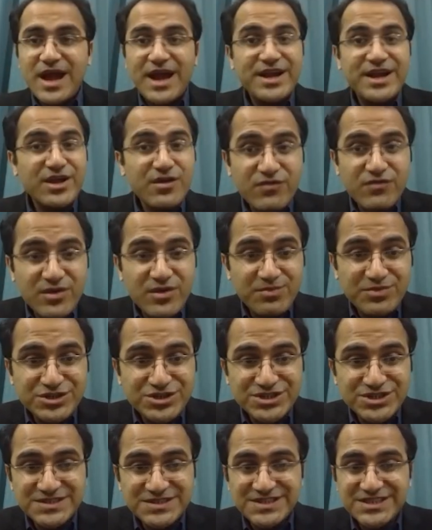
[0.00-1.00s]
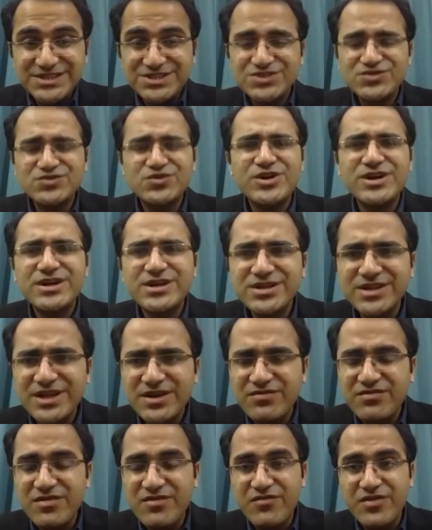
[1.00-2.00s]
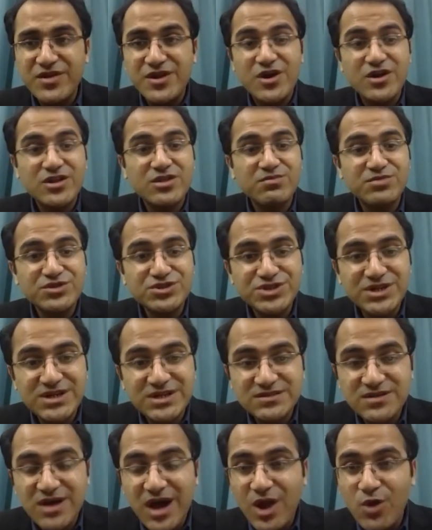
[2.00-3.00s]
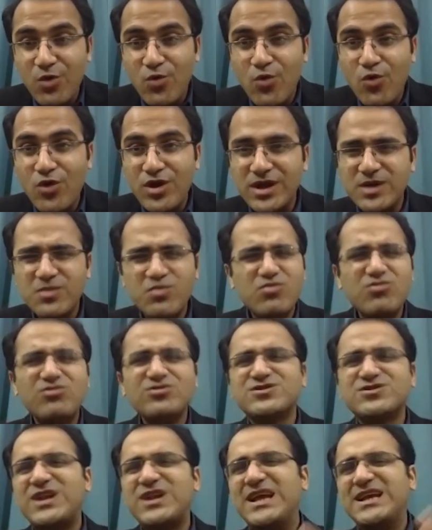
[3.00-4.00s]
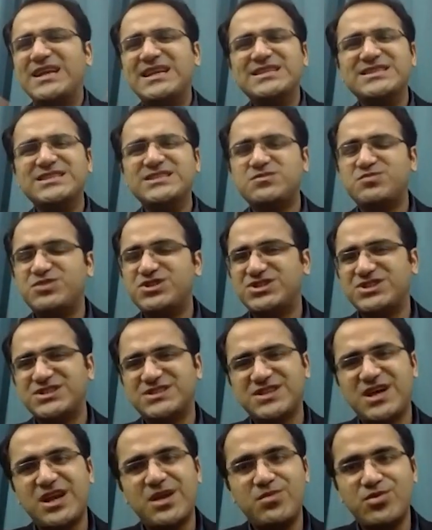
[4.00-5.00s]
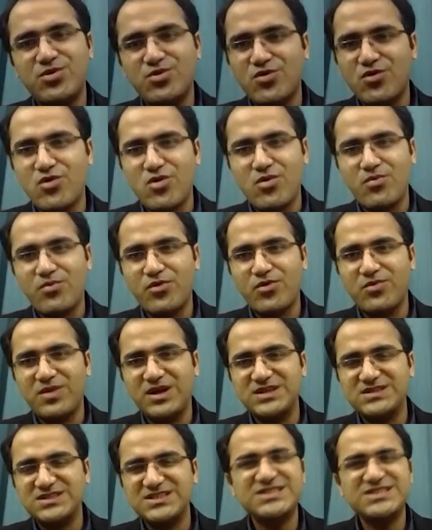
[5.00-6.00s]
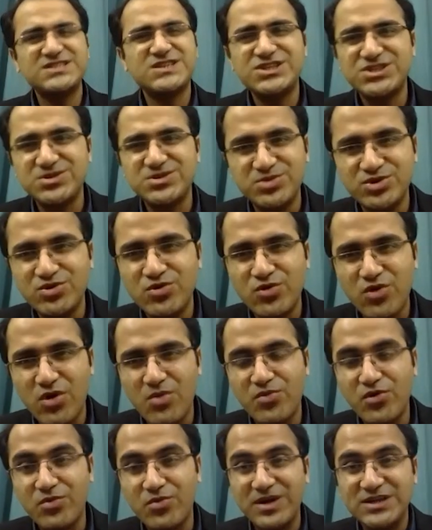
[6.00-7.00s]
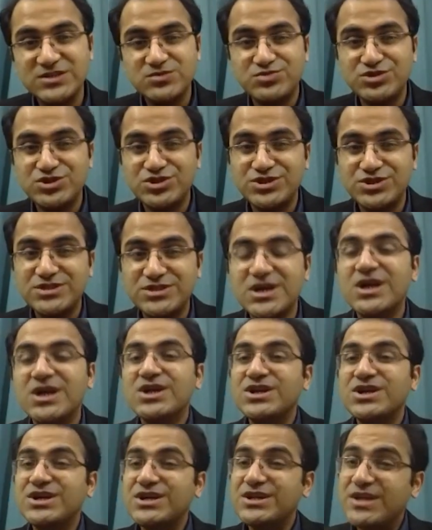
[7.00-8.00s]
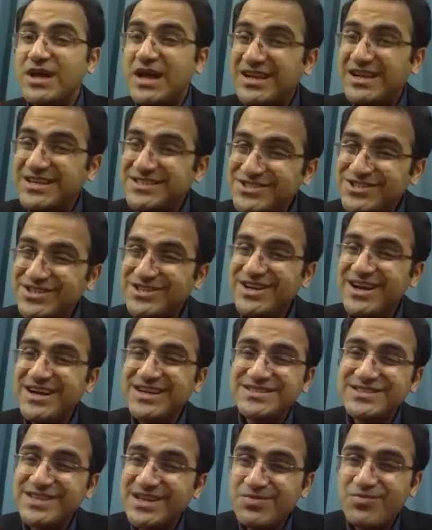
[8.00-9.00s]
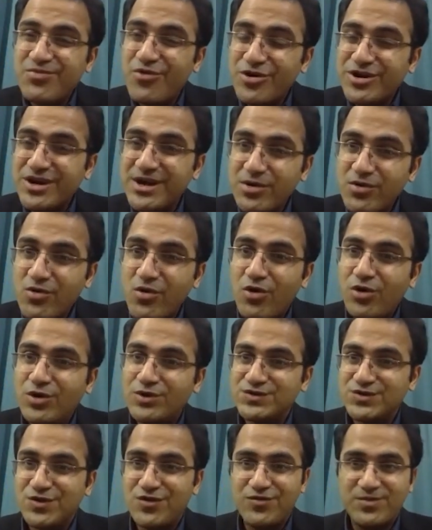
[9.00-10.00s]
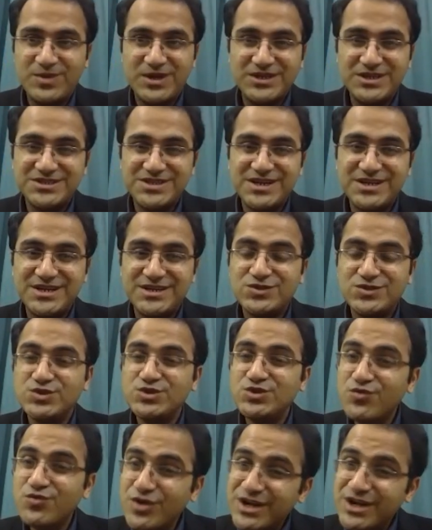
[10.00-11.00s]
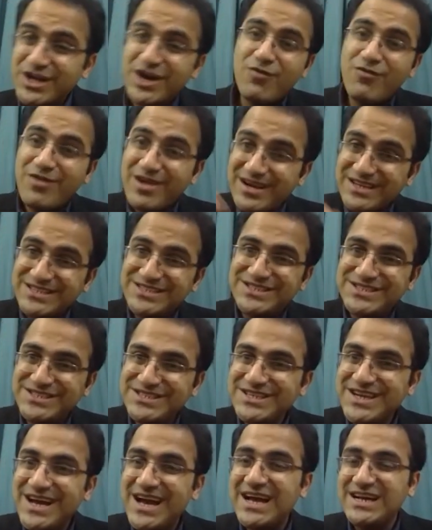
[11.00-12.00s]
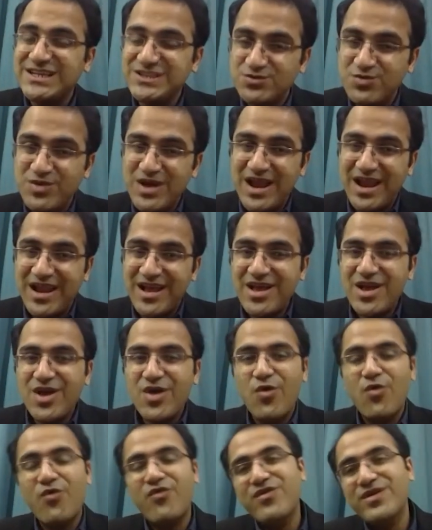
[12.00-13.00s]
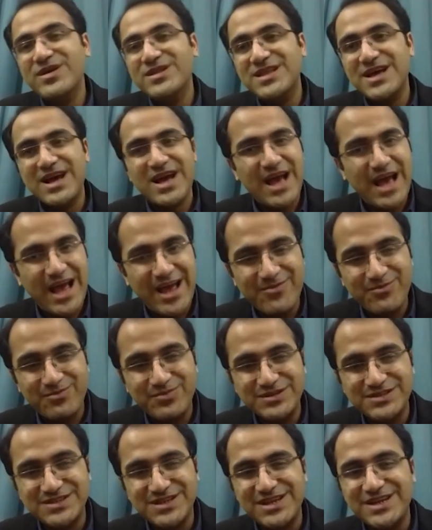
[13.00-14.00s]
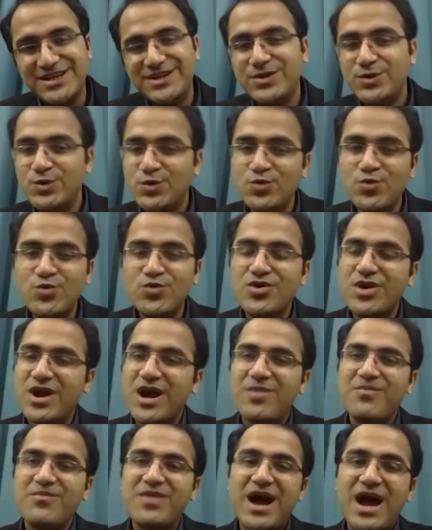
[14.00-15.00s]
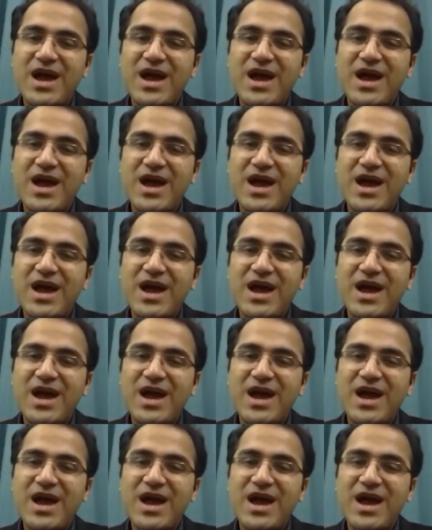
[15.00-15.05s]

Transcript: And if the patient's age is greater than 50 or the patient is alcoholic, most likely these patients are immunocompromised. In such immunocompromised patient, listeria is an important cause of meningitis. You would cover listeria as well with ampicillin 2 gram